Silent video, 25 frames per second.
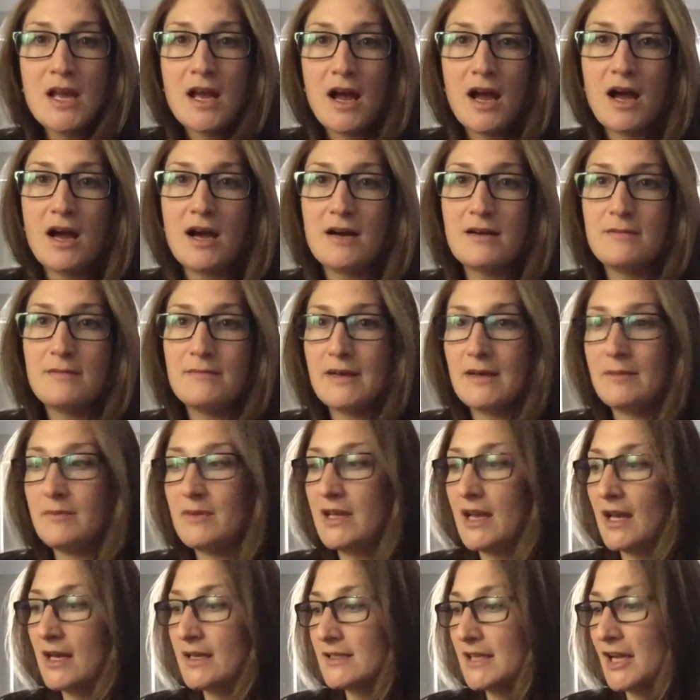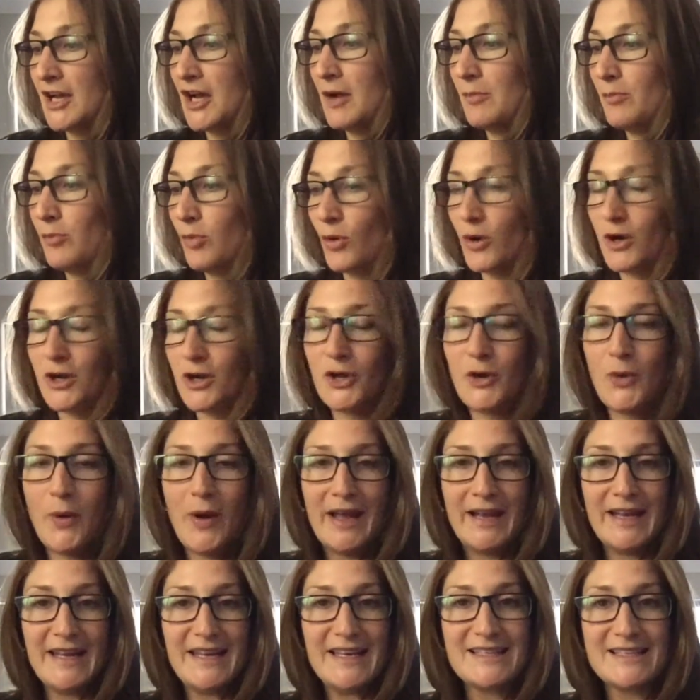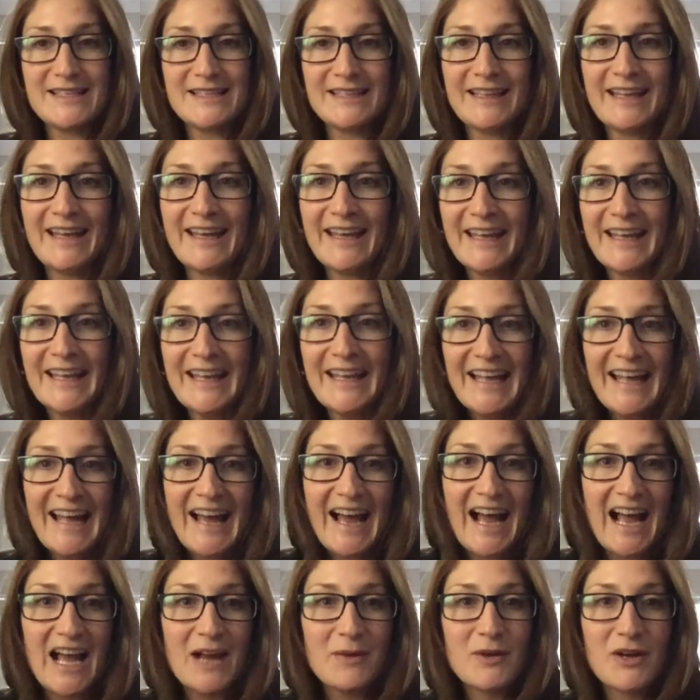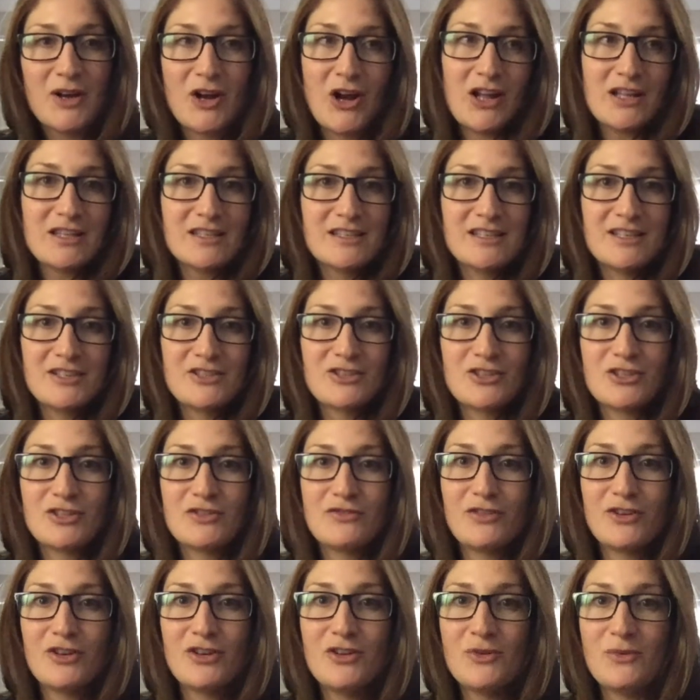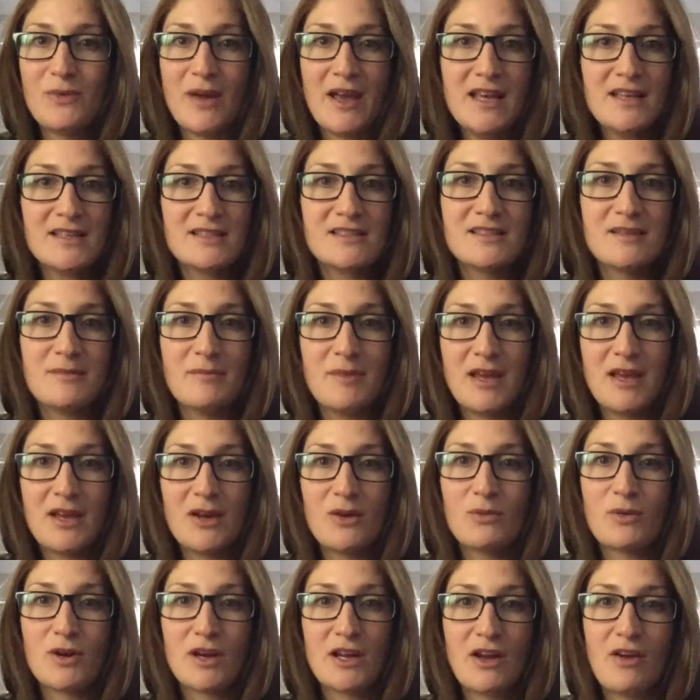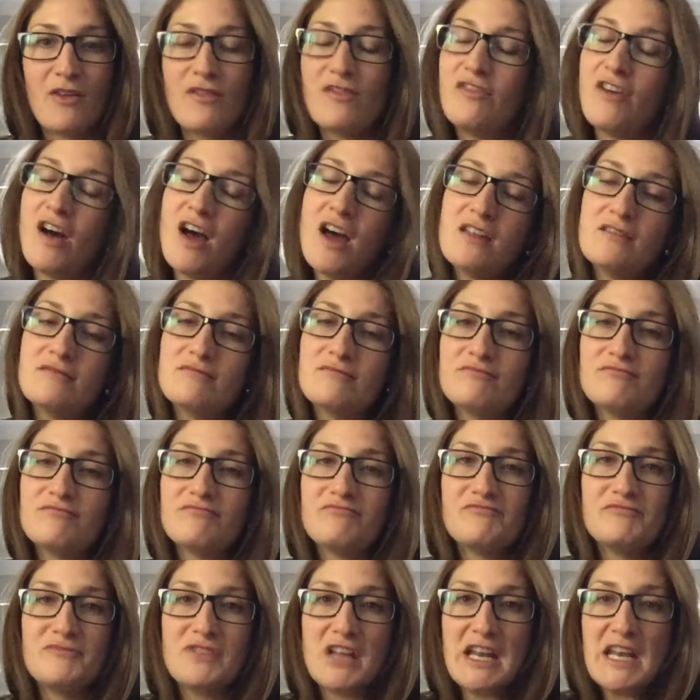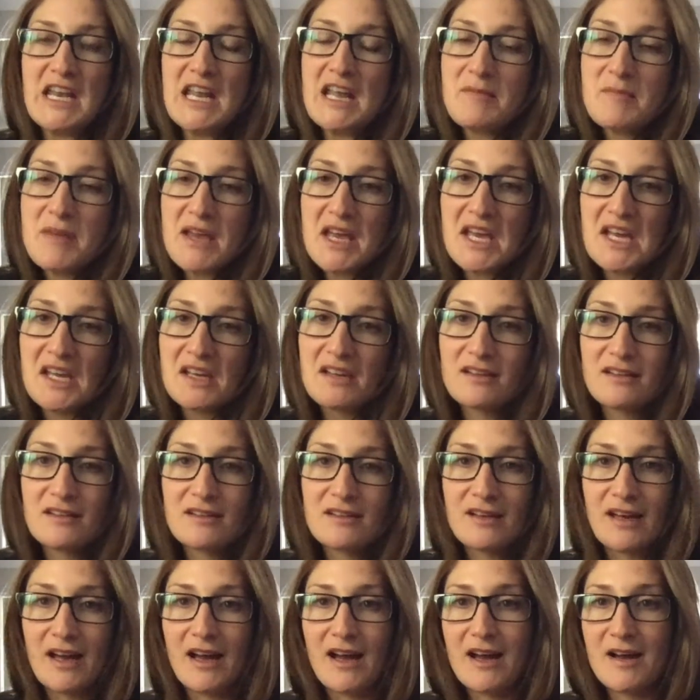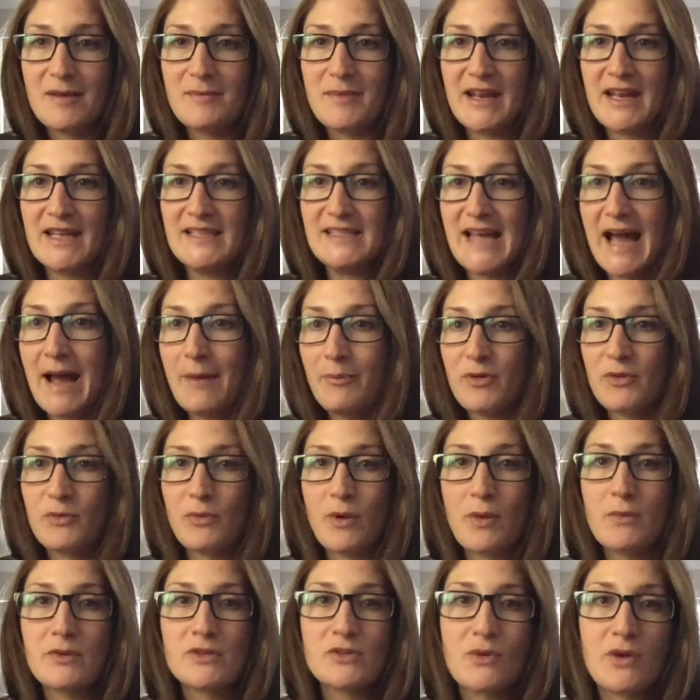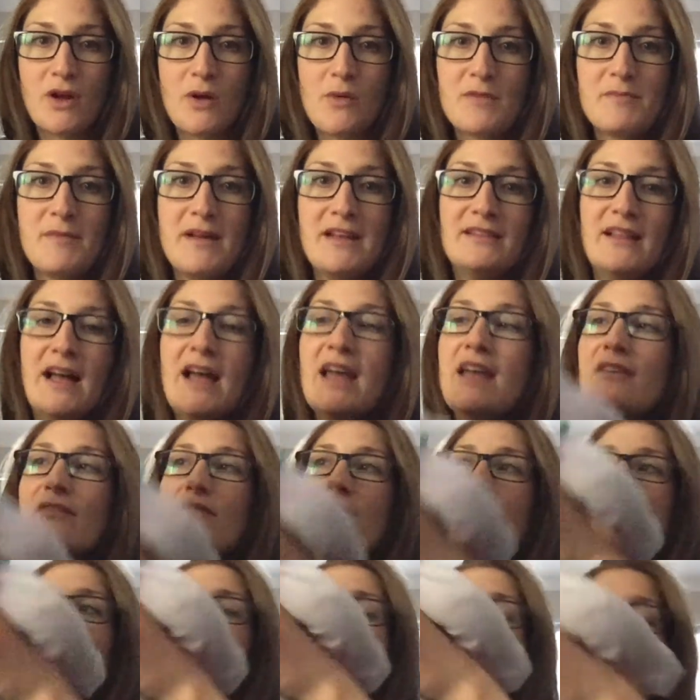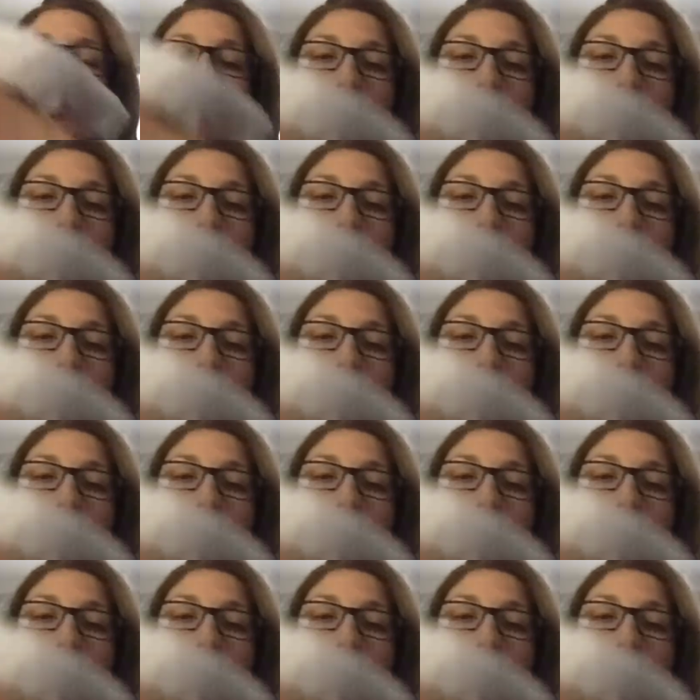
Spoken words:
And because I got bored quite easily, I would constantly search for new ways to make a workout fun, dynamic, and adapt with what was going on with my life, you know, with